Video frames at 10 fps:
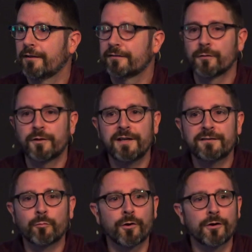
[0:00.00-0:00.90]
So
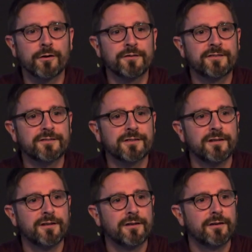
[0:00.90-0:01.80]
these words
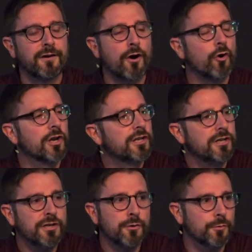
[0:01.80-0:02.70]
are a
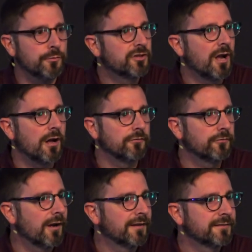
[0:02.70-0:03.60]
huge
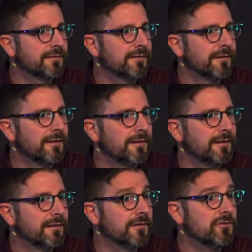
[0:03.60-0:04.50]
contrast
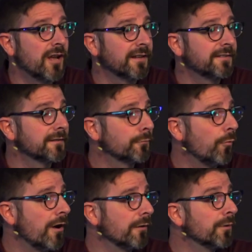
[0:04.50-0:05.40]
to Genesis
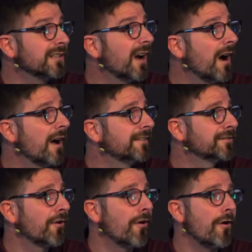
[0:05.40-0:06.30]
1 when God
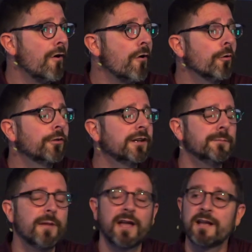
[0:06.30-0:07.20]
saw all that he
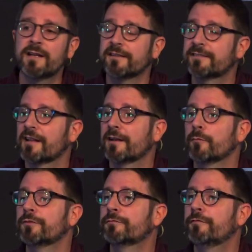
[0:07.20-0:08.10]
made and said it
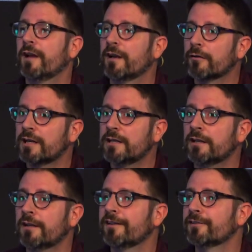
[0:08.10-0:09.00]
was very
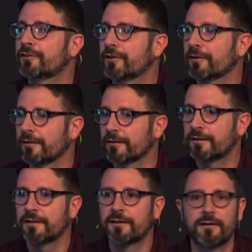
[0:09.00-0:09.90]

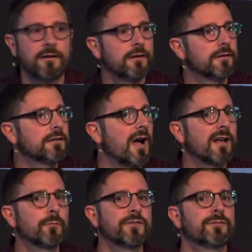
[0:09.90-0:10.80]
good.
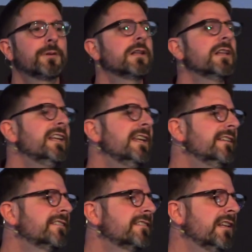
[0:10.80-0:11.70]
God was
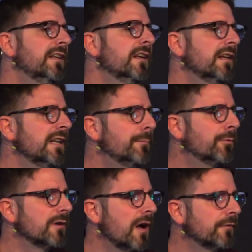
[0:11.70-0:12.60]
pleased. He, he
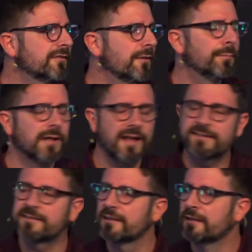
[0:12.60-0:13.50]
pronounced a
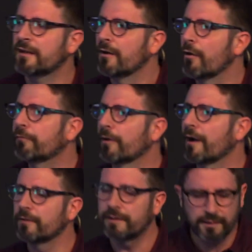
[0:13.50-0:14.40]
blessing over
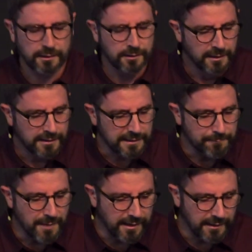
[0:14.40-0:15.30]
everything he
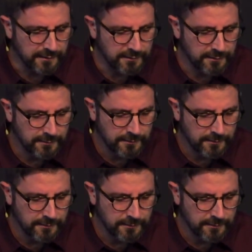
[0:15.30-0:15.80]
made.